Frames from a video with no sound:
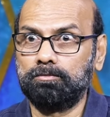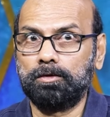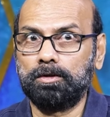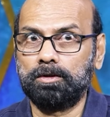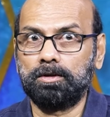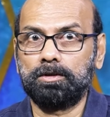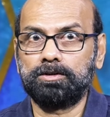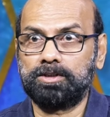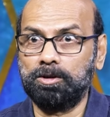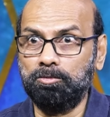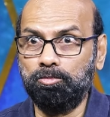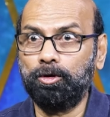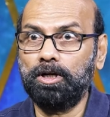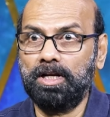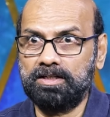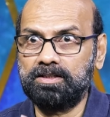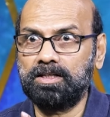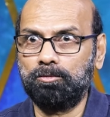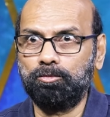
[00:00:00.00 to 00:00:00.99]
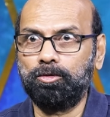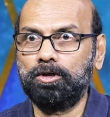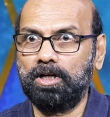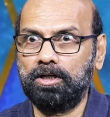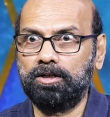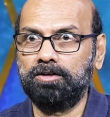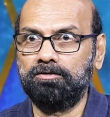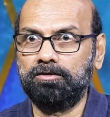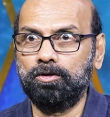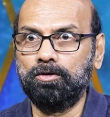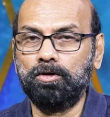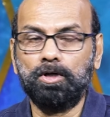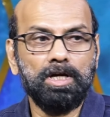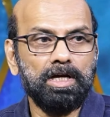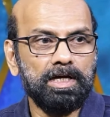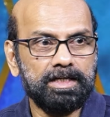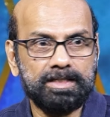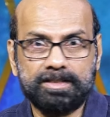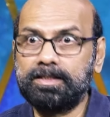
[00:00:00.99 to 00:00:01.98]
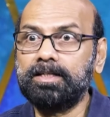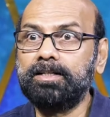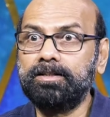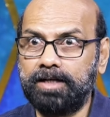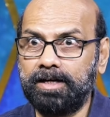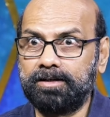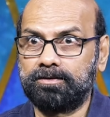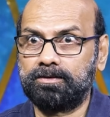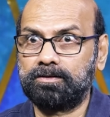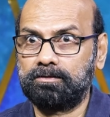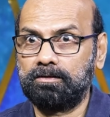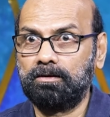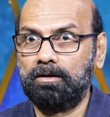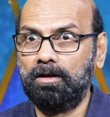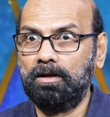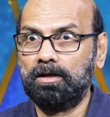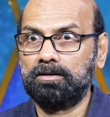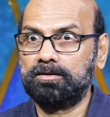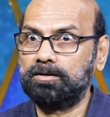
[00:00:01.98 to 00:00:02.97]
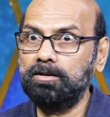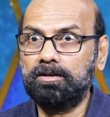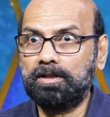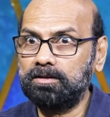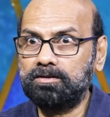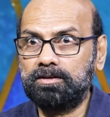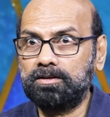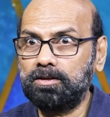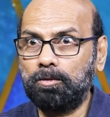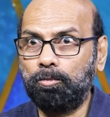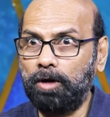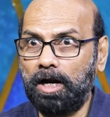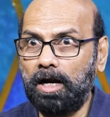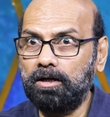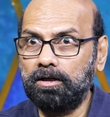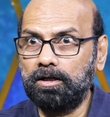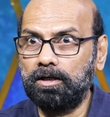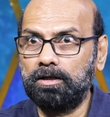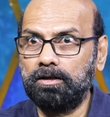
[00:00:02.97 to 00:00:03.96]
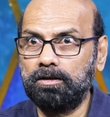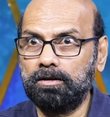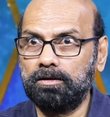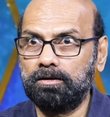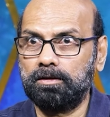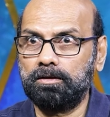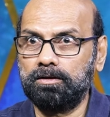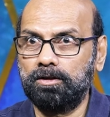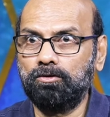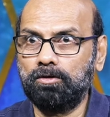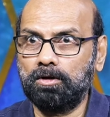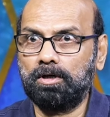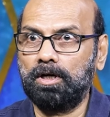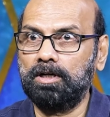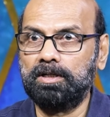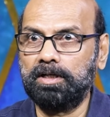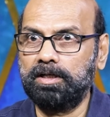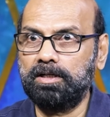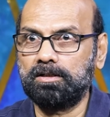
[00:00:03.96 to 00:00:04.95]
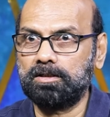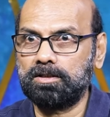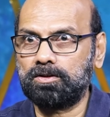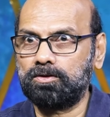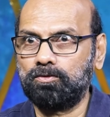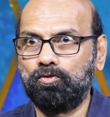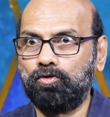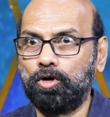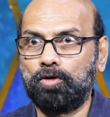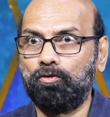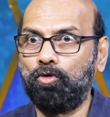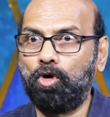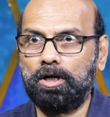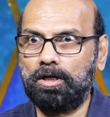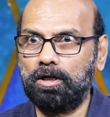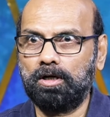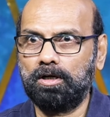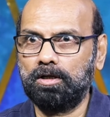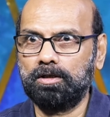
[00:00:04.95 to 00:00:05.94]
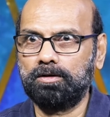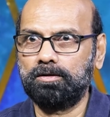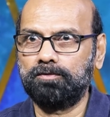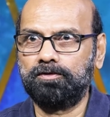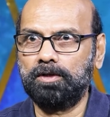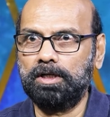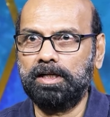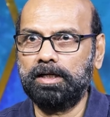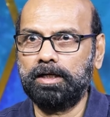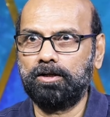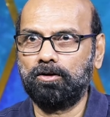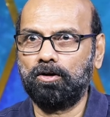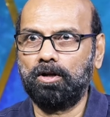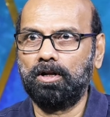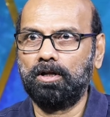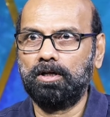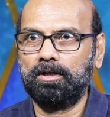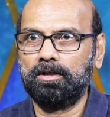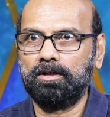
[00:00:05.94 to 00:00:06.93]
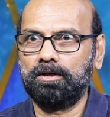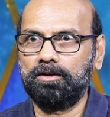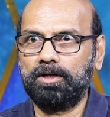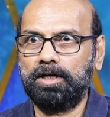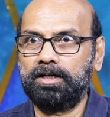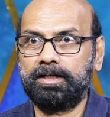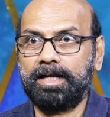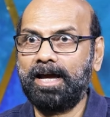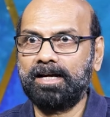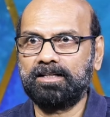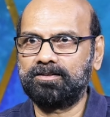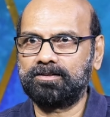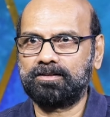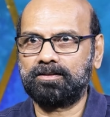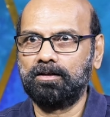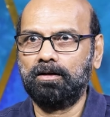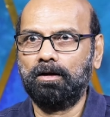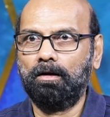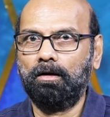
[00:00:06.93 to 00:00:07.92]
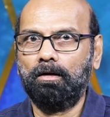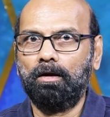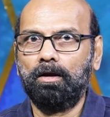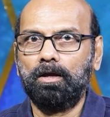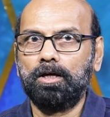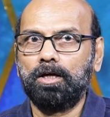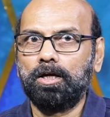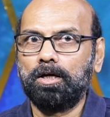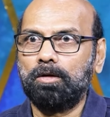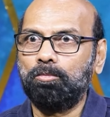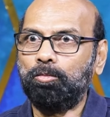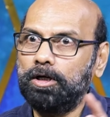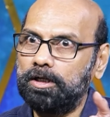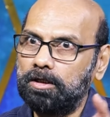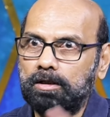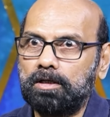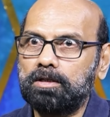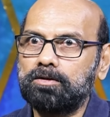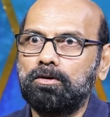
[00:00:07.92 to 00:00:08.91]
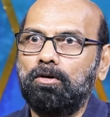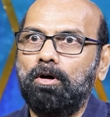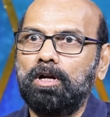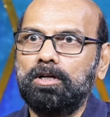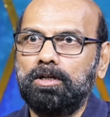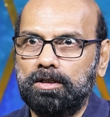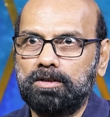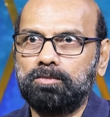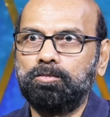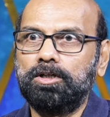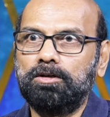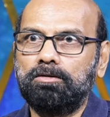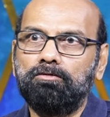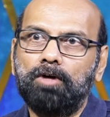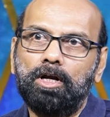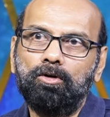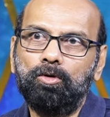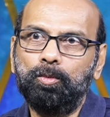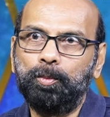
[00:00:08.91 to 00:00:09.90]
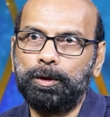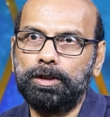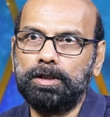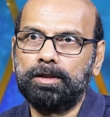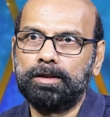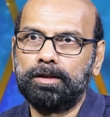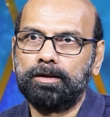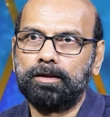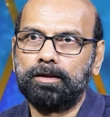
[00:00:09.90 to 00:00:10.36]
uh, simple example I'll give you, Sintex. Sintex is a branded, uh, you know, containers Containers. for water uh, filling and all, right, tanks. But it has gone, it has become one rupee.